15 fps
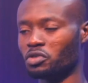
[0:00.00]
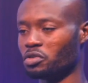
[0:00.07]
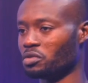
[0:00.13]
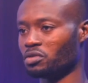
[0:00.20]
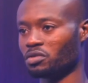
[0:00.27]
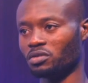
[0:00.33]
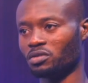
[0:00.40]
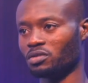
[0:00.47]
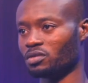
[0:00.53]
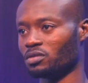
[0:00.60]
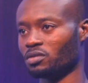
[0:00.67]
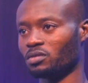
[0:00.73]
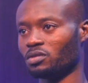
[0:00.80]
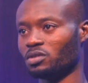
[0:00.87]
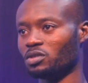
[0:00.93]

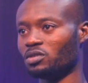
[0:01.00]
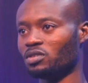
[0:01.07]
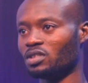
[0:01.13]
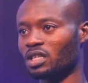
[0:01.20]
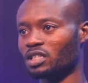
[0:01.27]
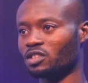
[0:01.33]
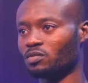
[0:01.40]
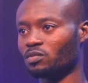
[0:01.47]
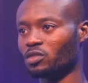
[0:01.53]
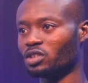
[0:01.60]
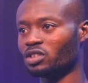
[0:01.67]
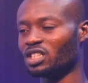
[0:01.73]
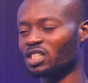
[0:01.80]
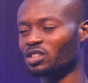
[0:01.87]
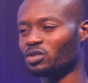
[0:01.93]
no. Use as
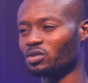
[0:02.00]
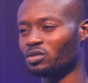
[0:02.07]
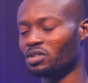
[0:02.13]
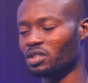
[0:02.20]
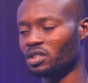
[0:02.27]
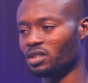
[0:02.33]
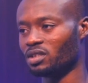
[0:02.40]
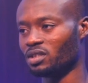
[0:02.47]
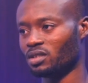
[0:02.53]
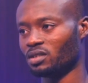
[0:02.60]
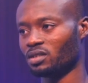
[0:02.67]
much as you need.